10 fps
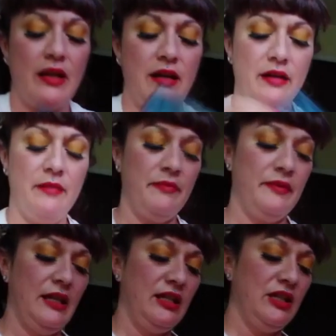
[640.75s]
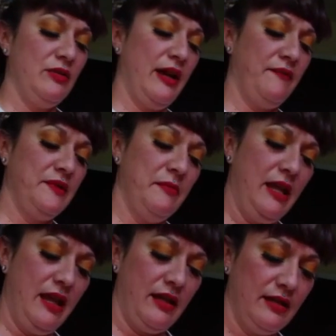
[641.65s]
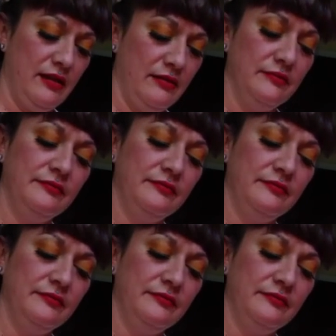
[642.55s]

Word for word: um, that you have to make.